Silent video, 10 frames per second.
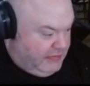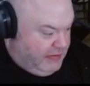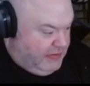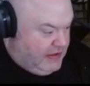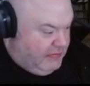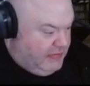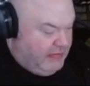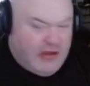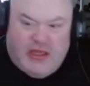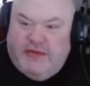maybe
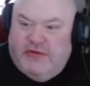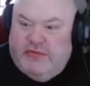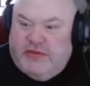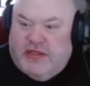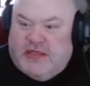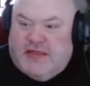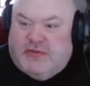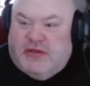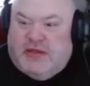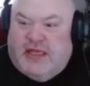maybe not even with the
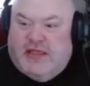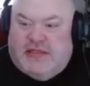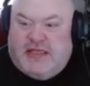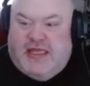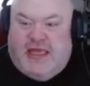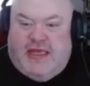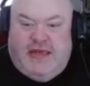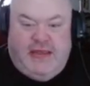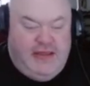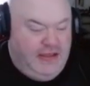exception. Okay, it looks like the head
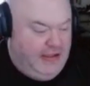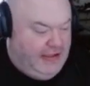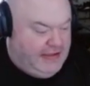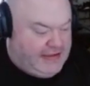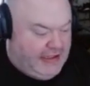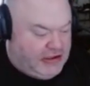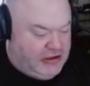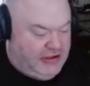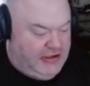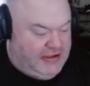is
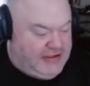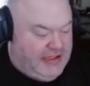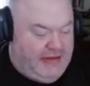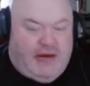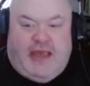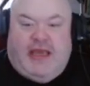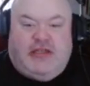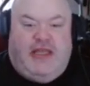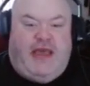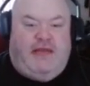actually the same. I
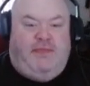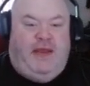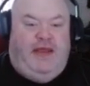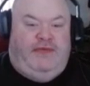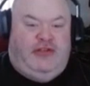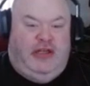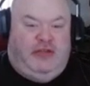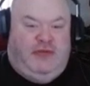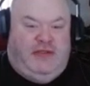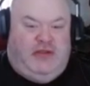actually have the Pit of
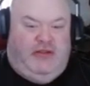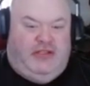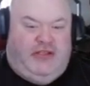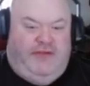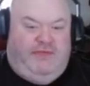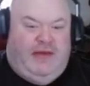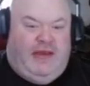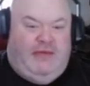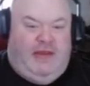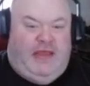Judgment. It's on the shelf
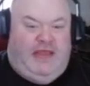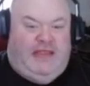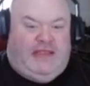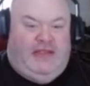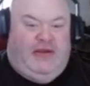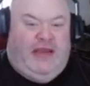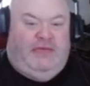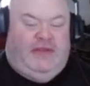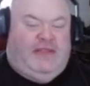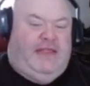behind me. I, it, you can't
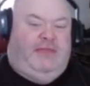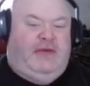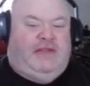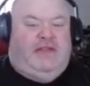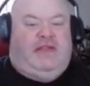really see it because it's